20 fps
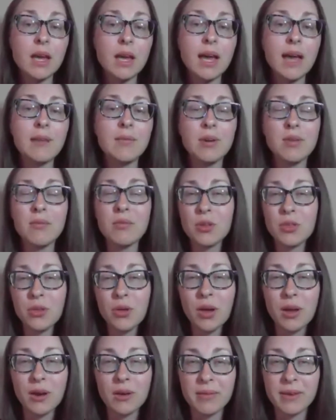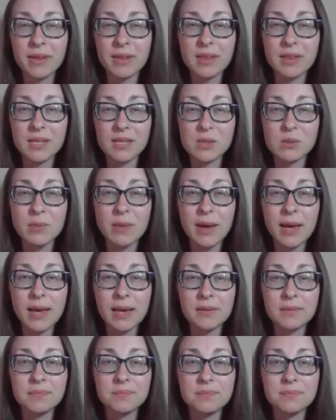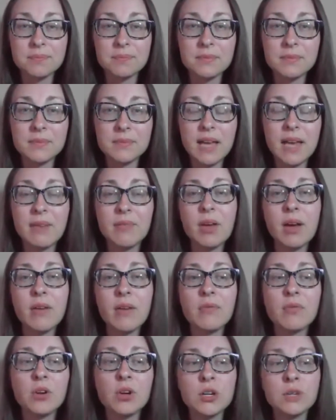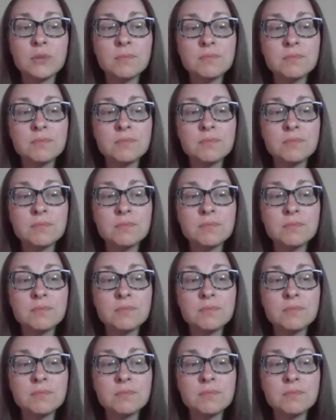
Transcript: Have you ever thought of it this way? Have you ever